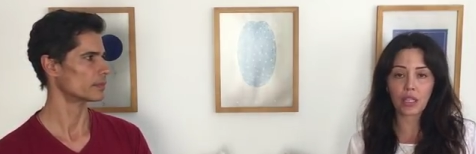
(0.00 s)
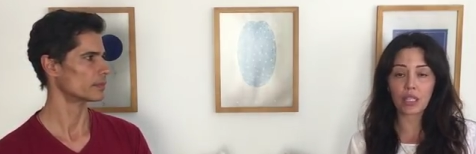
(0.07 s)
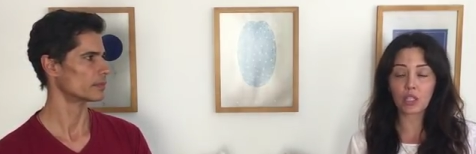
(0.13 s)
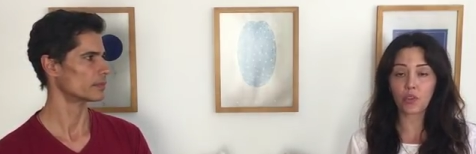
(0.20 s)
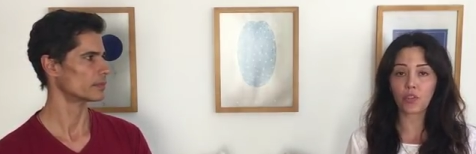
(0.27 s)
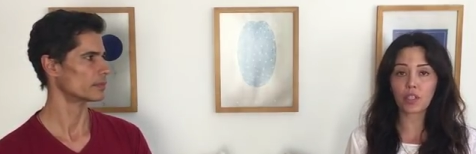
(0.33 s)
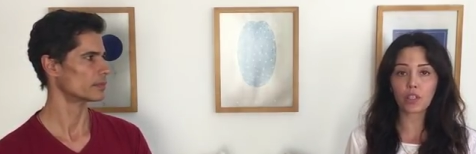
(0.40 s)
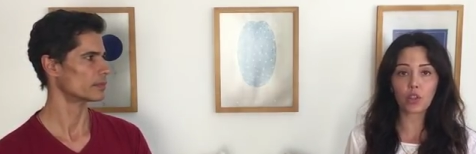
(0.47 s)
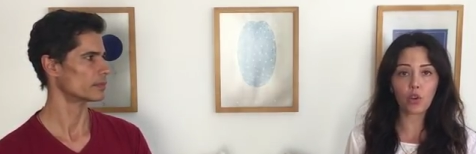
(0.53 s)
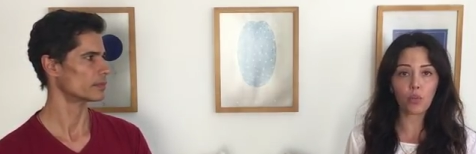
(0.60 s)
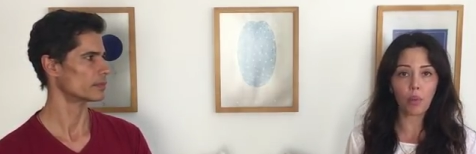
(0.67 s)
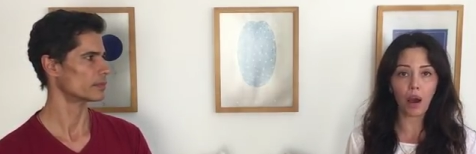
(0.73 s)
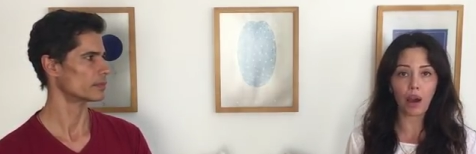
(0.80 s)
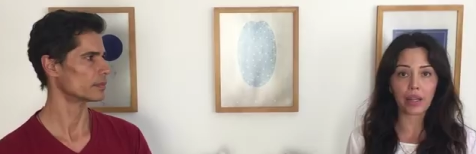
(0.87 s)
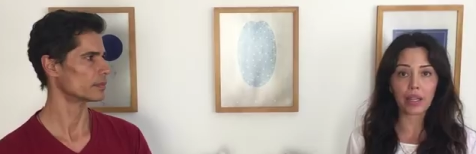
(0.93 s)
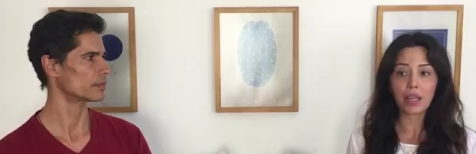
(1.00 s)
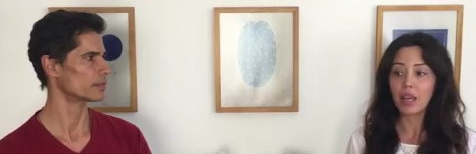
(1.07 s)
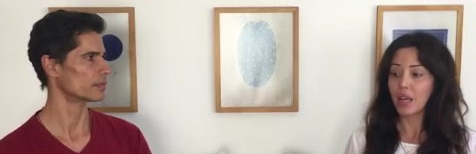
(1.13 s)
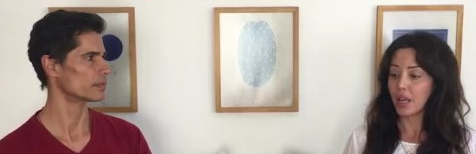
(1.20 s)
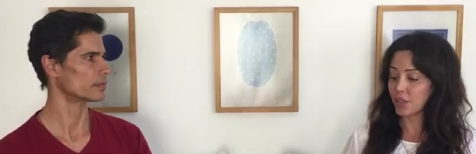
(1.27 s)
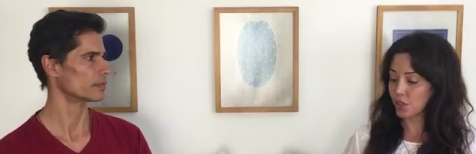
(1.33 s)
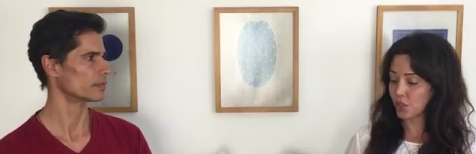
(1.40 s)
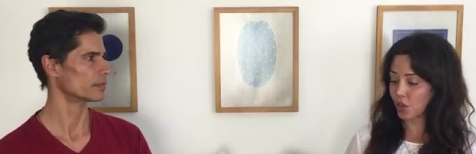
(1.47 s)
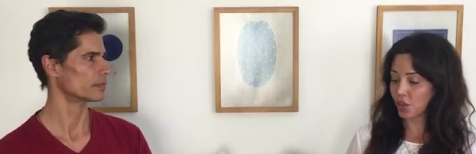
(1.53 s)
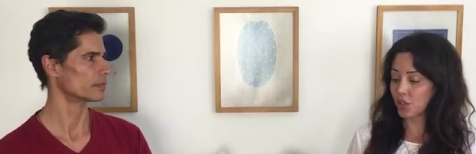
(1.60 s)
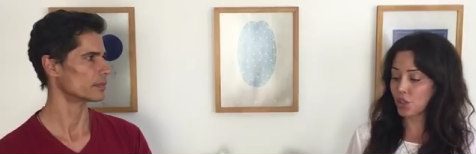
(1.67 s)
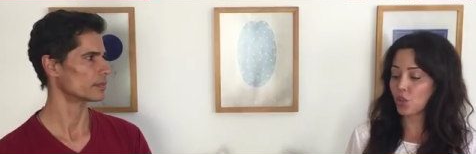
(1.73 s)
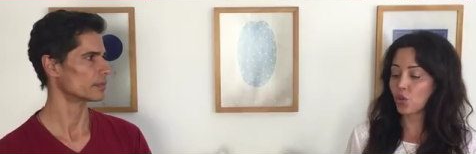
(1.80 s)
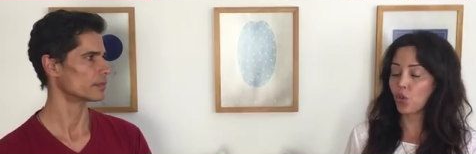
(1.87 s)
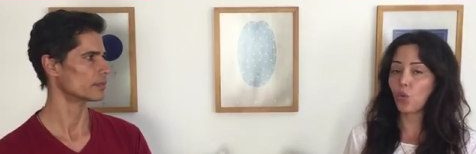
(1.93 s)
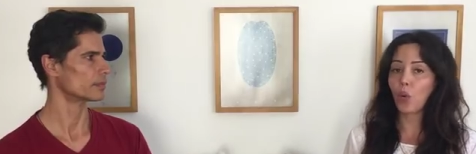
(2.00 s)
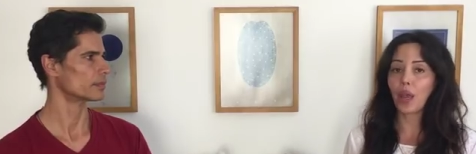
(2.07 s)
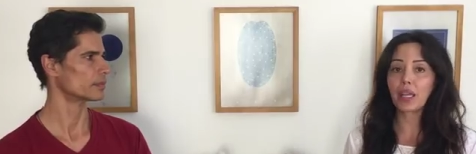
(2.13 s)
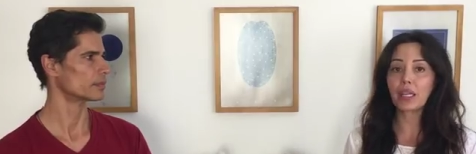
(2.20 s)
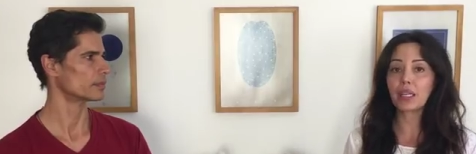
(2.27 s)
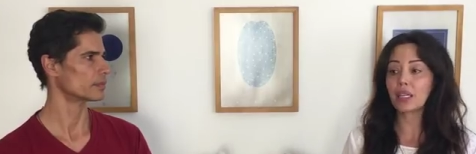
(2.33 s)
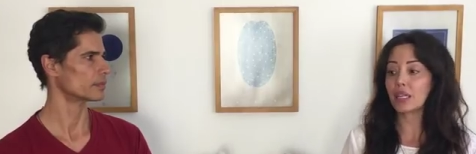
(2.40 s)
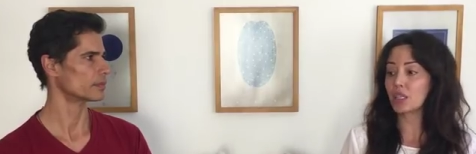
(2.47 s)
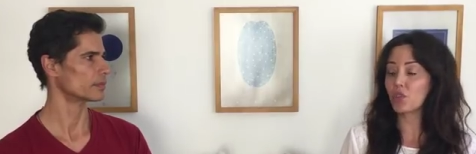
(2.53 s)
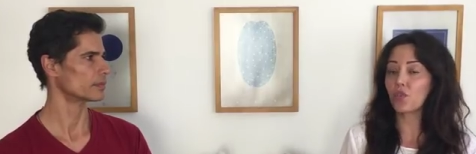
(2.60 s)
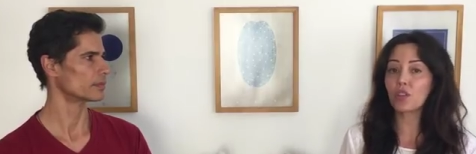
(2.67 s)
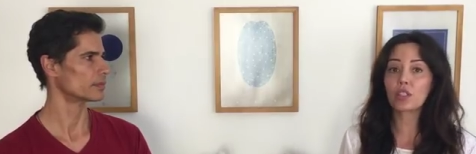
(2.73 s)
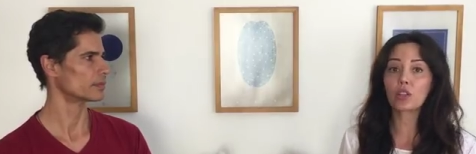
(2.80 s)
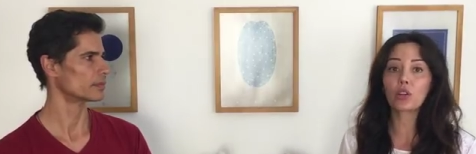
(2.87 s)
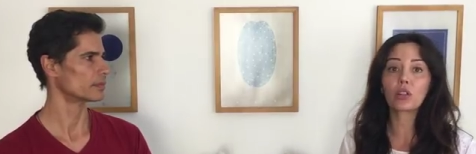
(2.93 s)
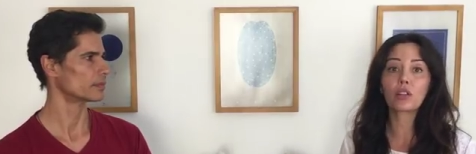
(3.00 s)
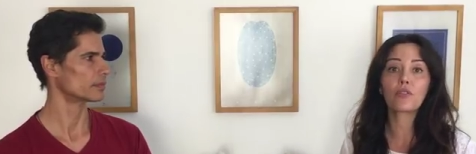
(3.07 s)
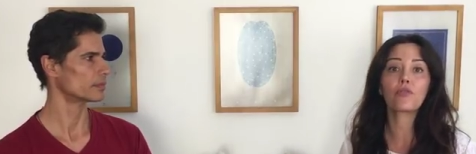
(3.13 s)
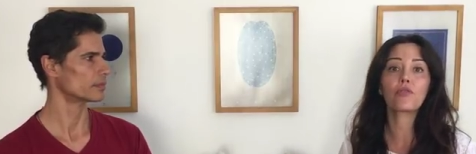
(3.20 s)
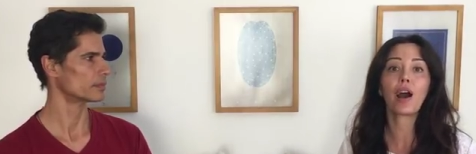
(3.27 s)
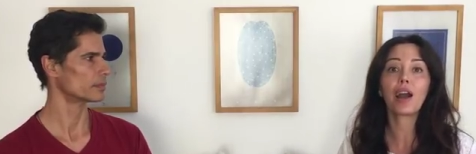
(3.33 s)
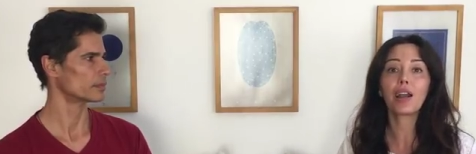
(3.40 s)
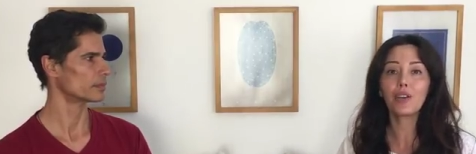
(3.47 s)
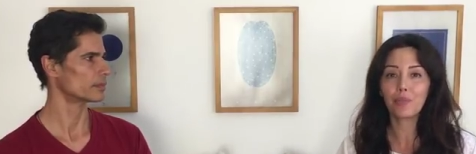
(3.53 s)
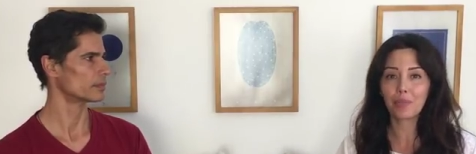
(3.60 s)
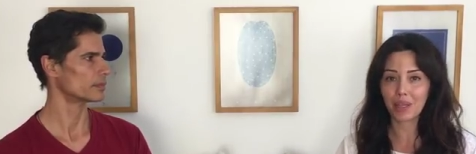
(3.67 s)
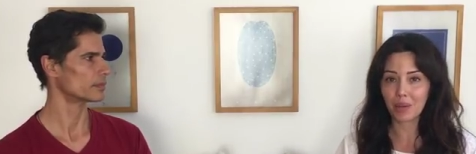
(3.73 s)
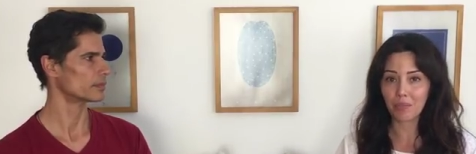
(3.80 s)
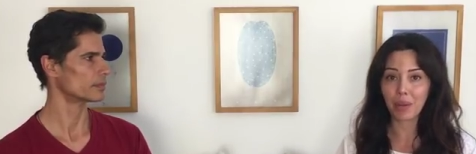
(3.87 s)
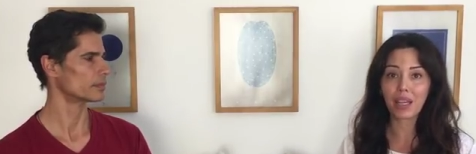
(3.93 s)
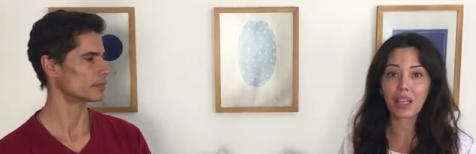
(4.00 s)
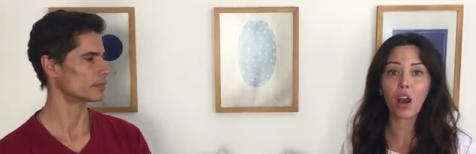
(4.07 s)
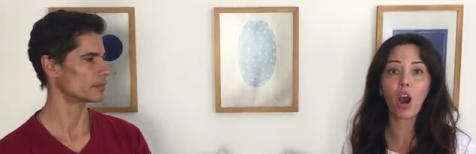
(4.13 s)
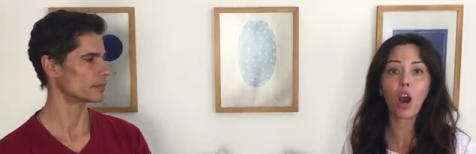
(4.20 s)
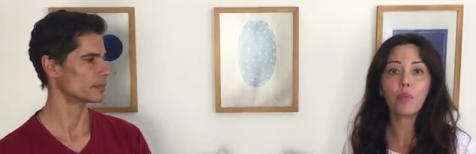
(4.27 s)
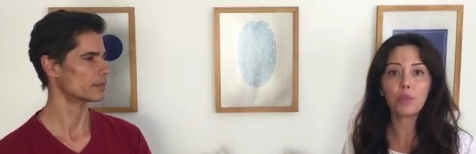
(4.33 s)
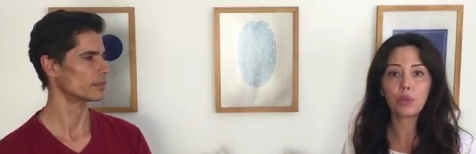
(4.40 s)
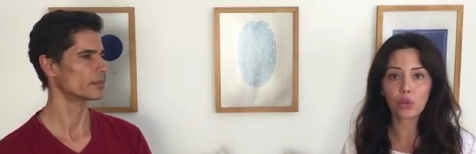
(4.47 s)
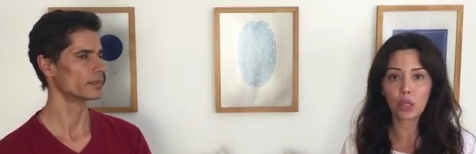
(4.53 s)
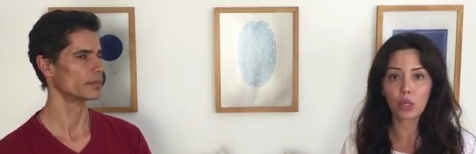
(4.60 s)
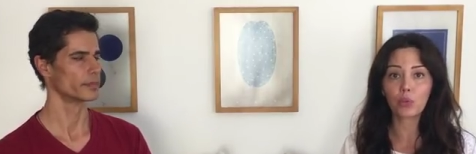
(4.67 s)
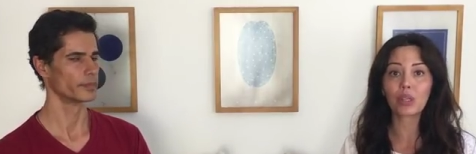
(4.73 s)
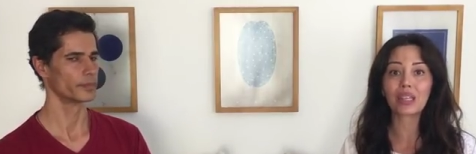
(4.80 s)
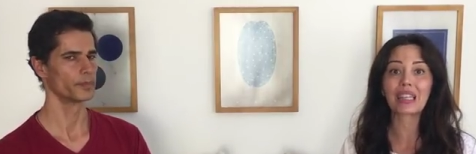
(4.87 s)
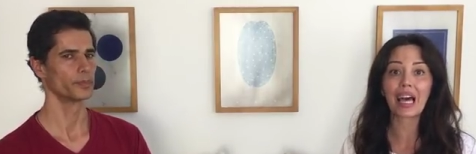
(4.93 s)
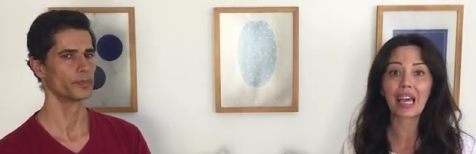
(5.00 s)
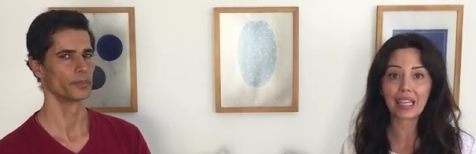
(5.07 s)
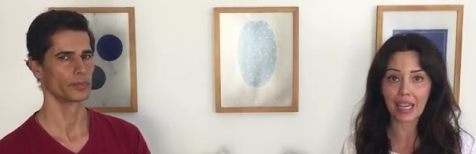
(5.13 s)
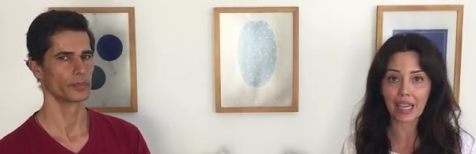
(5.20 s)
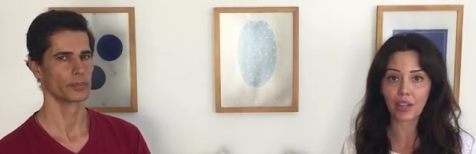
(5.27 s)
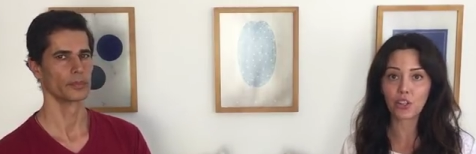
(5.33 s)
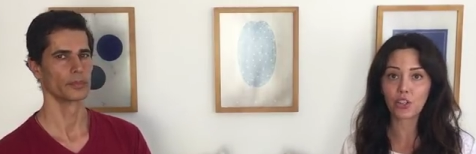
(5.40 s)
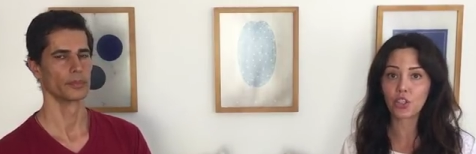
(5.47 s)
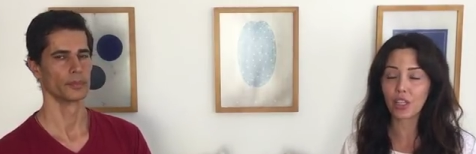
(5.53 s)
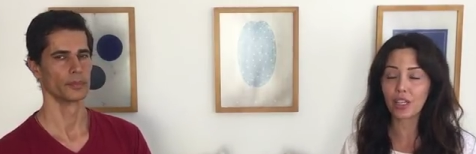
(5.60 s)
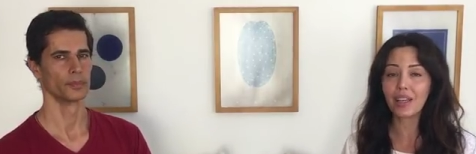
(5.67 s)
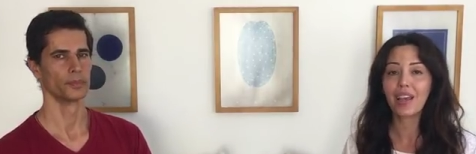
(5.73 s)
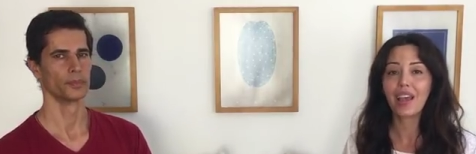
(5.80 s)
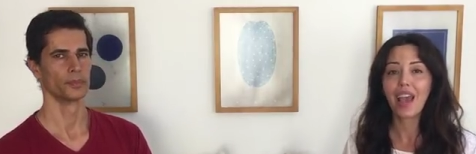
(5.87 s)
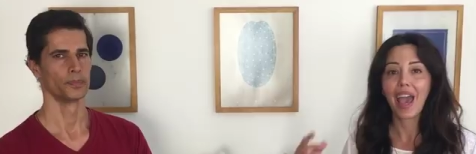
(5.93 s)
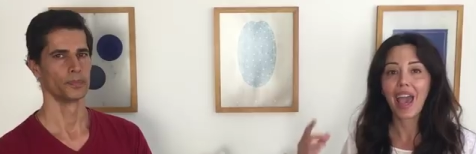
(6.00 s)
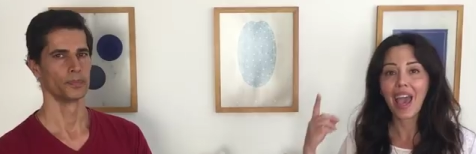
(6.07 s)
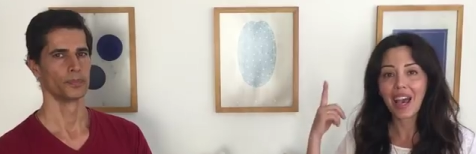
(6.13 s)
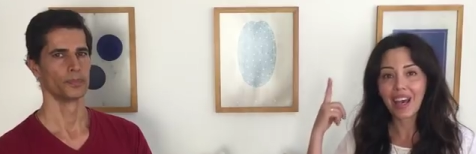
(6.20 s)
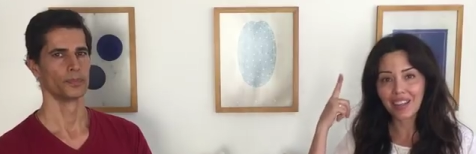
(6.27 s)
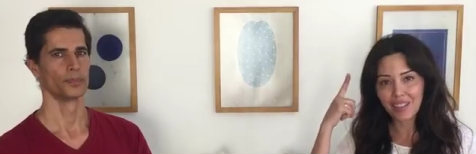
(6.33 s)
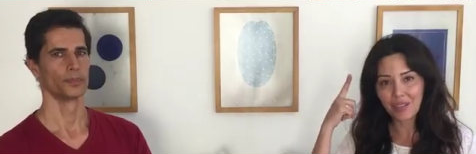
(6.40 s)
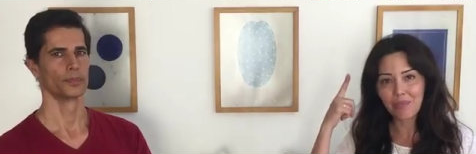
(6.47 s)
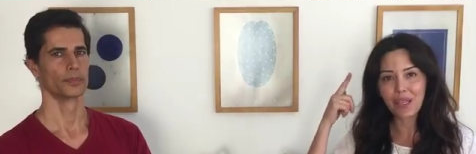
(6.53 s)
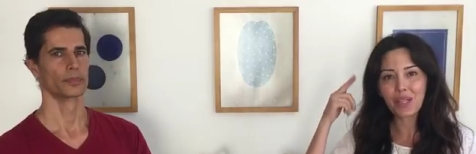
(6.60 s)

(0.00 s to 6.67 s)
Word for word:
Speaker 1: in his physical body. It started to awaken in his physical environment by communing with like energy. And